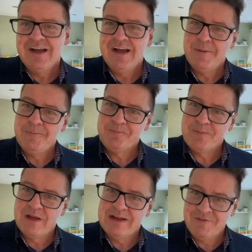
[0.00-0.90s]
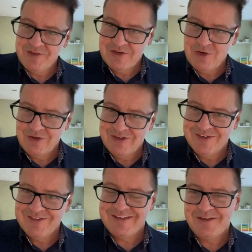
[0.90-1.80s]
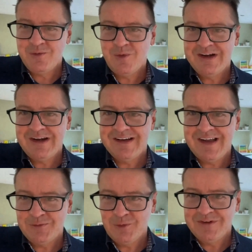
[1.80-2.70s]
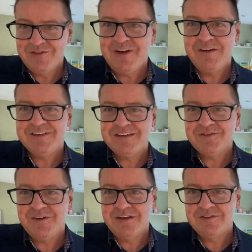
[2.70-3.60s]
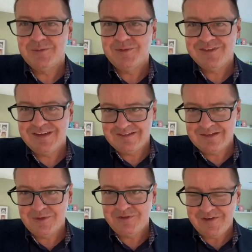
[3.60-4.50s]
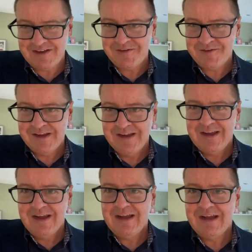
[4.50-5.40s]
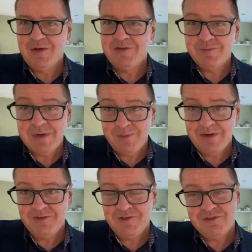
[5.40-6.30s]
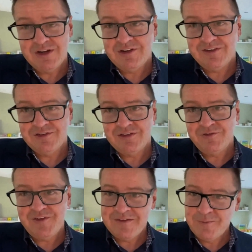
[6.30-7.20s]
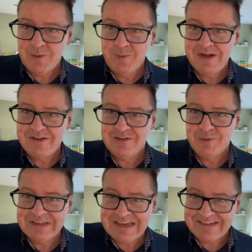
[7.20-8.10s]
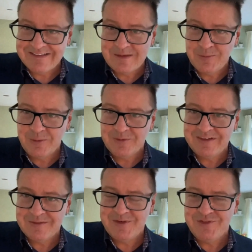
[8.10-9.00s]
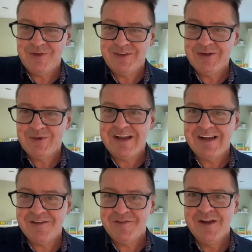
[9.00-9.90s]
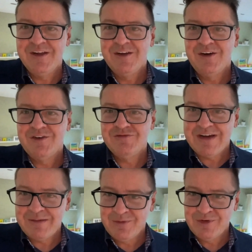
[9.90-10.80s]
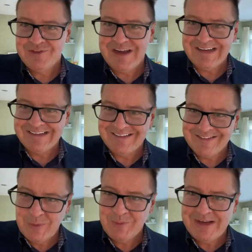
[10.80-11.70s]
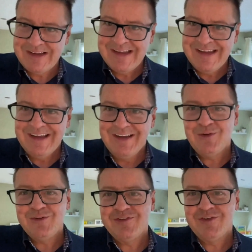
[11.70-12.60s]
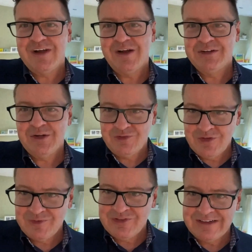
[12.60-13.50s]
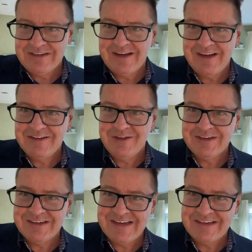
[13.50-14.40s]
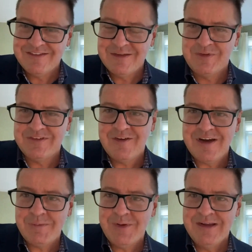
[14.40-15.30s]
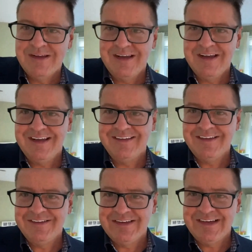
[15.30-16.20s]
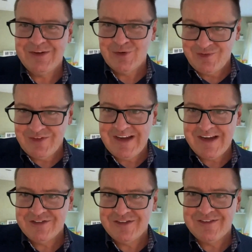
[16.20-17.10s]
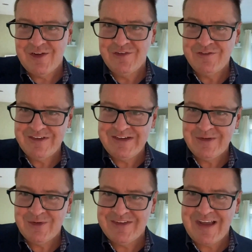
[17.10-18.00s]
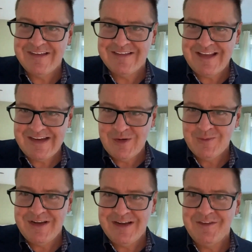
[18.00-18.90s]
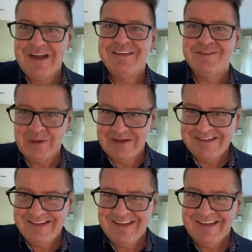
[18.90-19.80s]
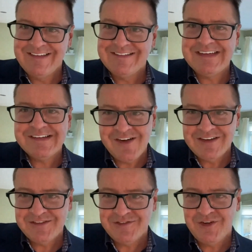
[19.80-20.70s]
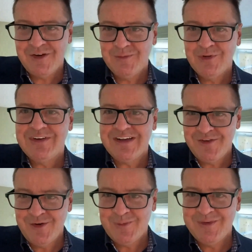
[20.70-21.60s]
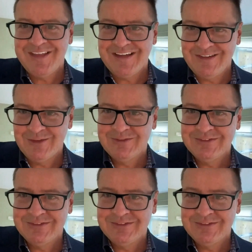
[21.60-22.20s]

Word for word: Um, give us a call on 0191 565 Uh, and remember, if you register on our Facebook page, you will get to see properties before they go live on Rightmove and Zoopla. And also our YouTube channel, uh, you can like and subscribe, uh, and then you'll get notifications on videos as they come live as well. That's Dean Harding from Good Life Homes. Thank you.